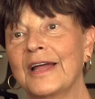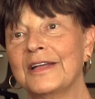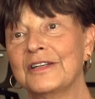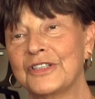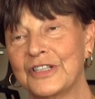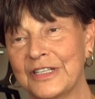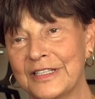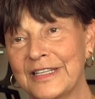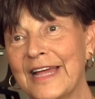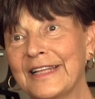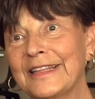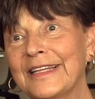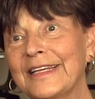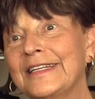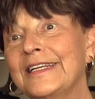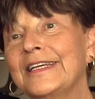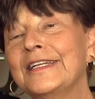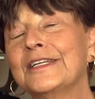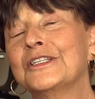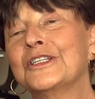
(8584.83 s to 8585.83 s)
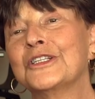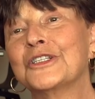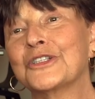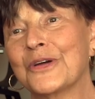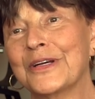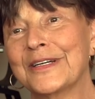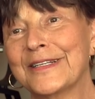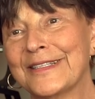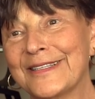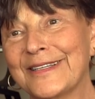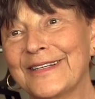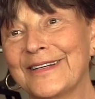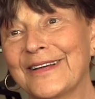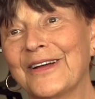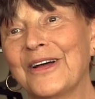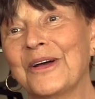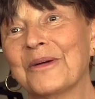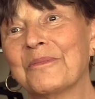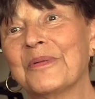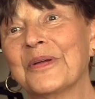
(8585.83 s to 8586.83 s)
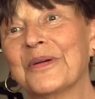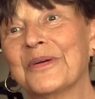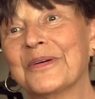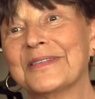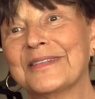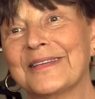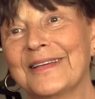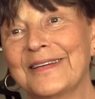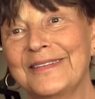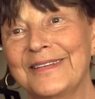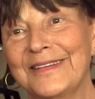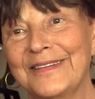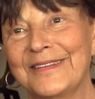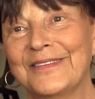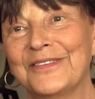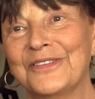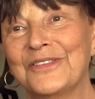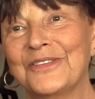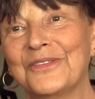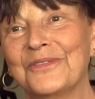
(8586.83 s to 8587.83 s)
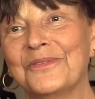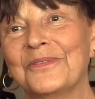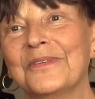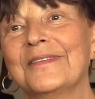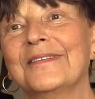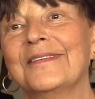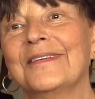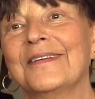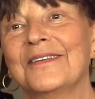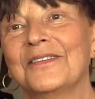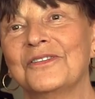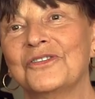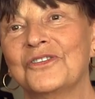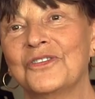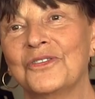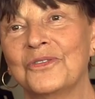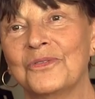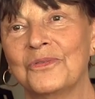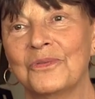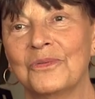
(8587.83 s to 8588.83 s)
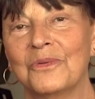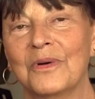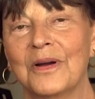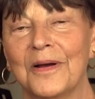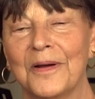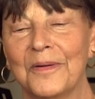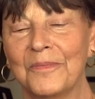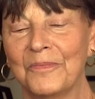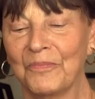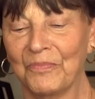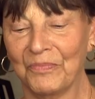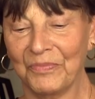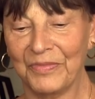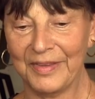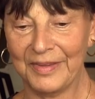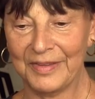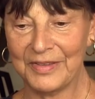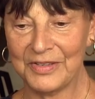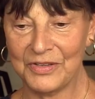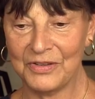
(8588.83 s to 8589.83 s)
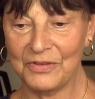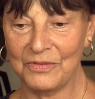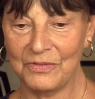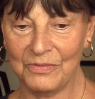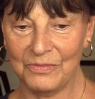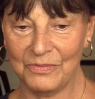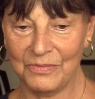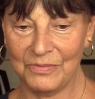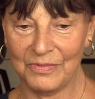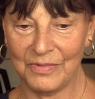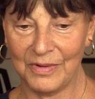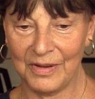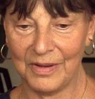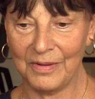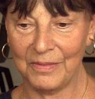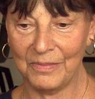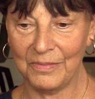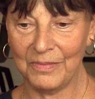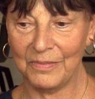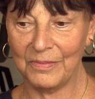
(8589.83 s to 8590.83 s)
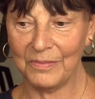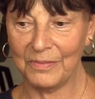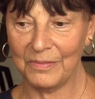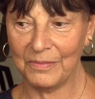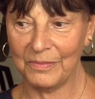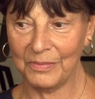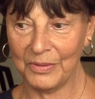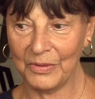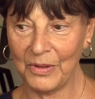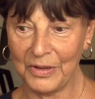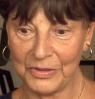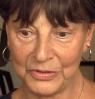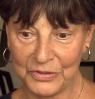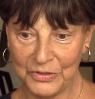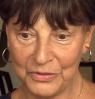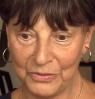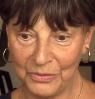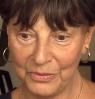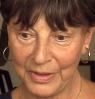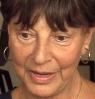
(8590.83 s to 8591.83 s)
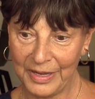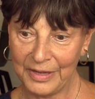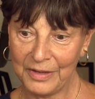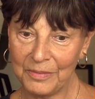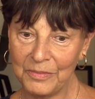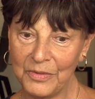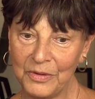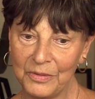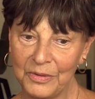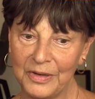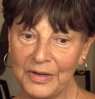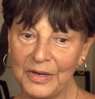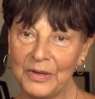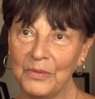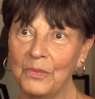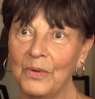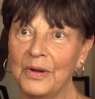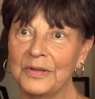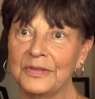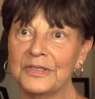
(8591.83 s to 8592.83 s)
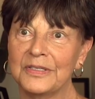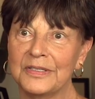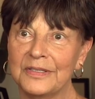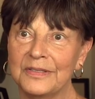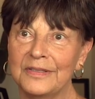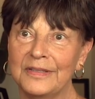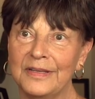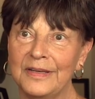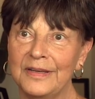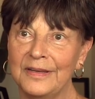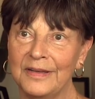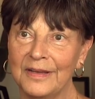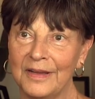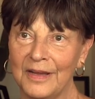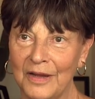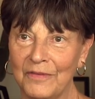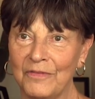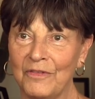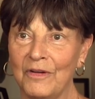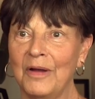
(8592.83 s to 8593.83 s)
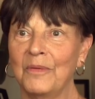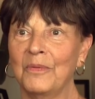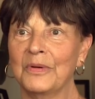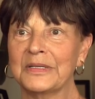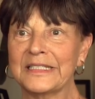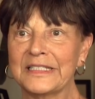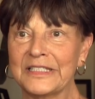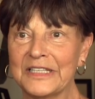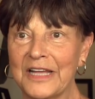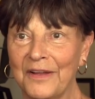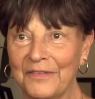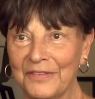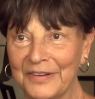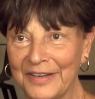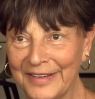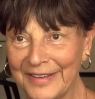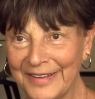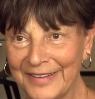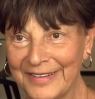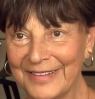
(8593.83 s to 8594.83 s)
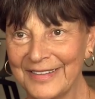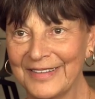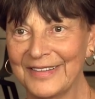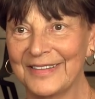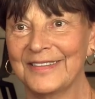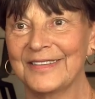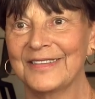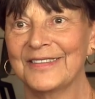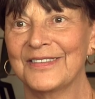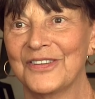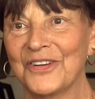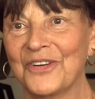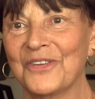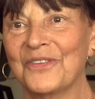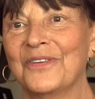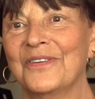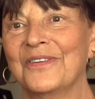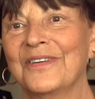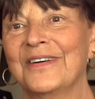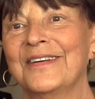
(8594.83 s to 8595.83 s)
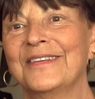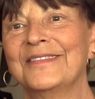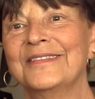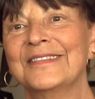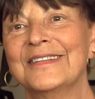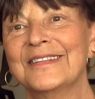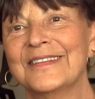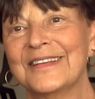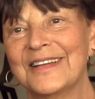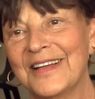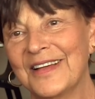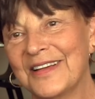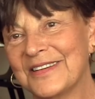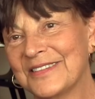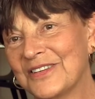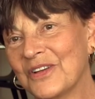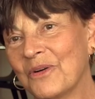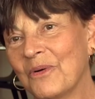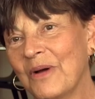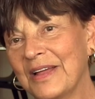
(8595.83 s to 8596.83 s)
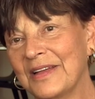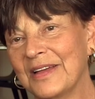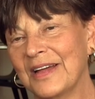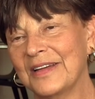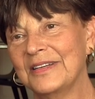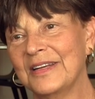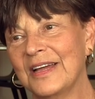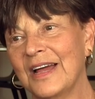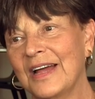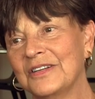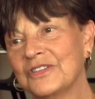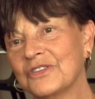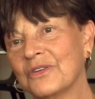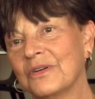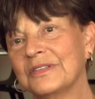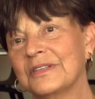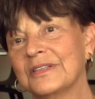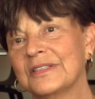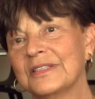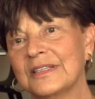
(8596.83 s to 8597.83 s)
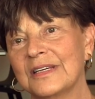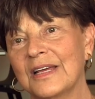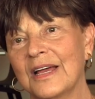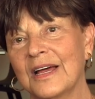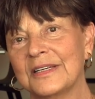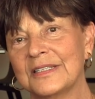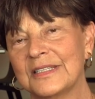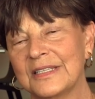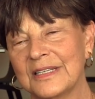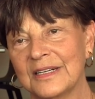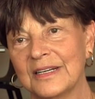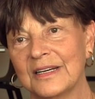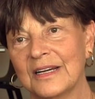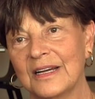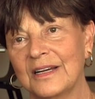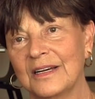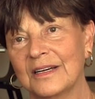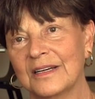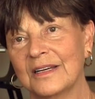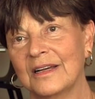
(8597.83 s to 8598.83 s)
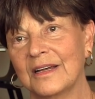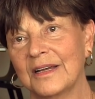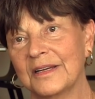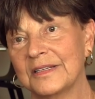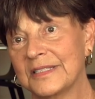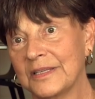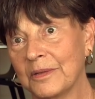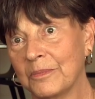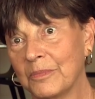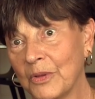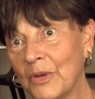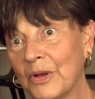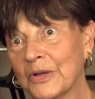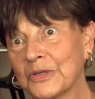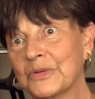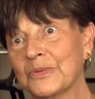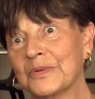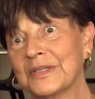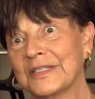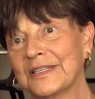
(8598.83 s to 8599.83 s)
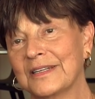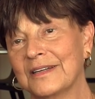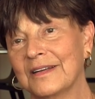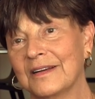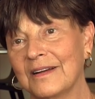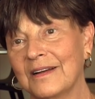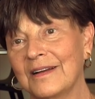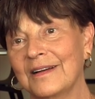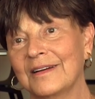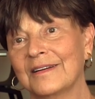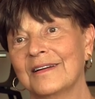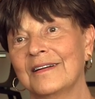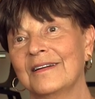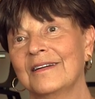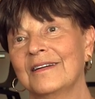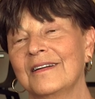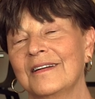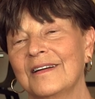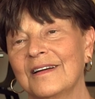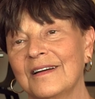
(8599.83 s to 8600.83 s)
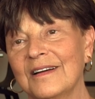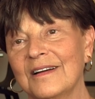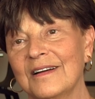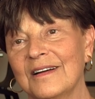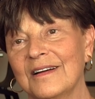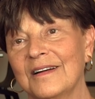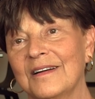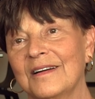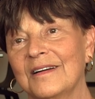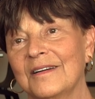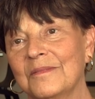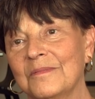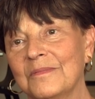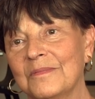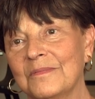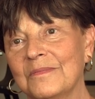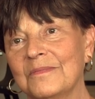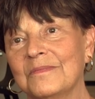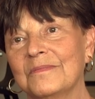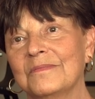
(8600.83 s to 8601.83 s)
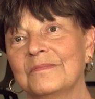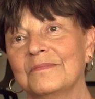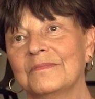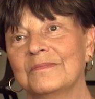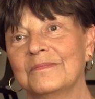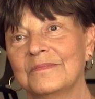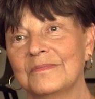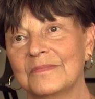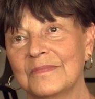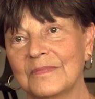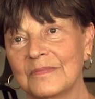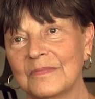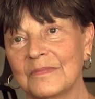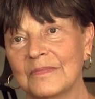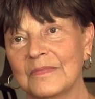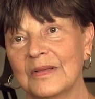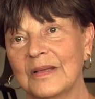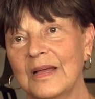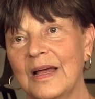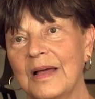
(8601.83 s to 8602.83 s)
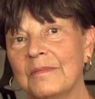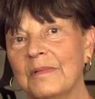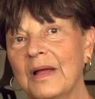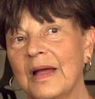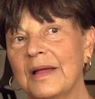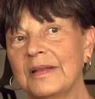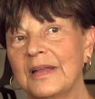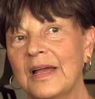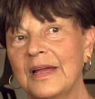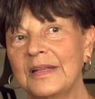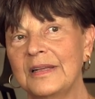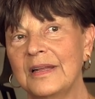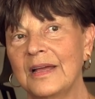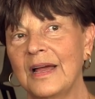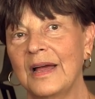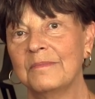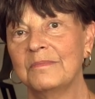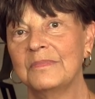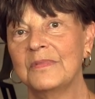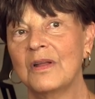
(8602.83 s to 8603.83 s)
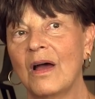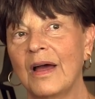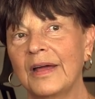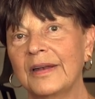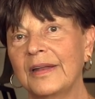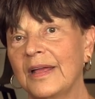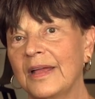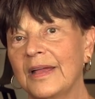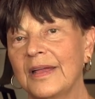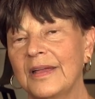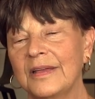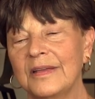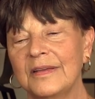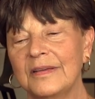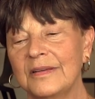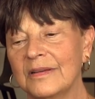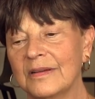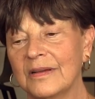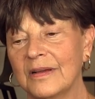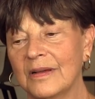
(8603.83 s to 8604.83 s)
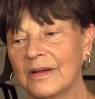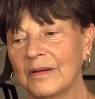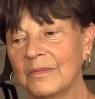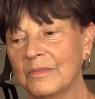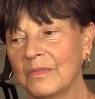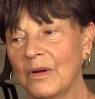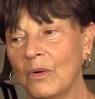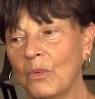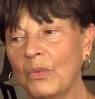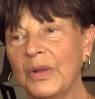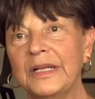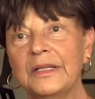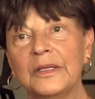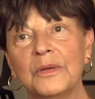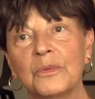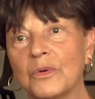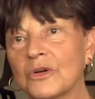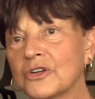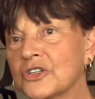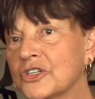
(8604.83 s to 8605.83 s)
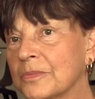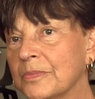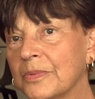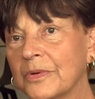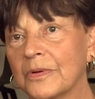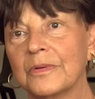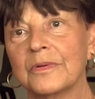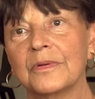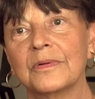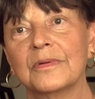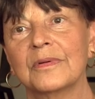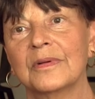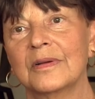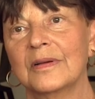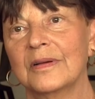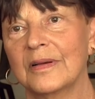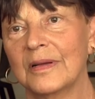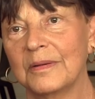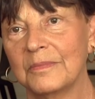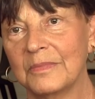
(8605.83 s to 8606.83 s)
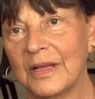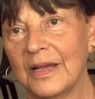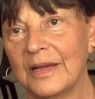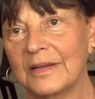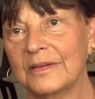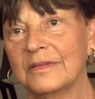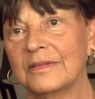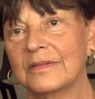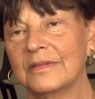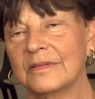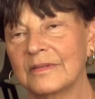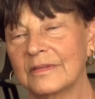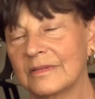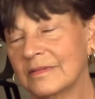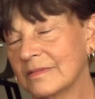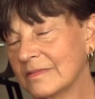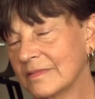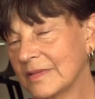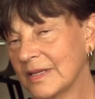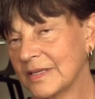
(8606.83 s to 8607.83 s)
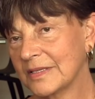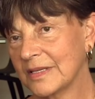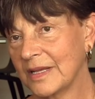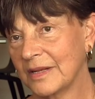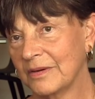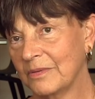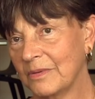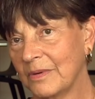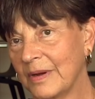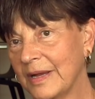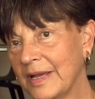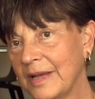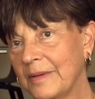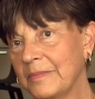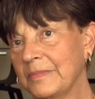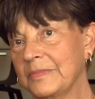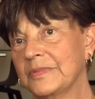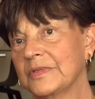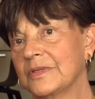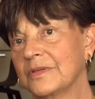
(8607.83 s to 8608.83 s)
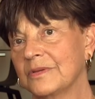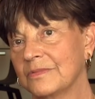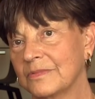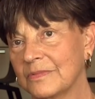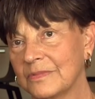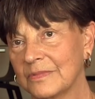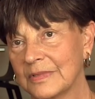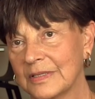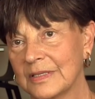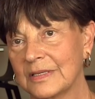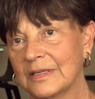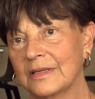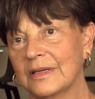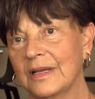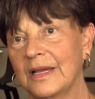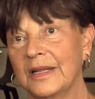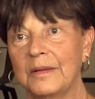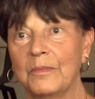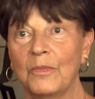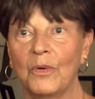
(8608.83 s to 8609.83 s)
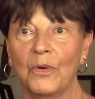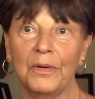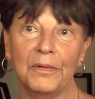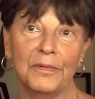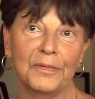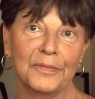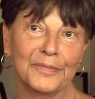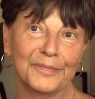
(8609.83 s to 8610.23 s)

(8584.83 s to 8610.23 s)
I sadly needed to join a synagogue because I needed to to um, to um, belong to a community once the chavra wasn't davening. So, yeah. so I, I, I, joined a, synagogue. I still belong to a synagogue. Um, I, I, am not a, um, a weekly worshiper. I'm not, that's not who I am, so, anymore.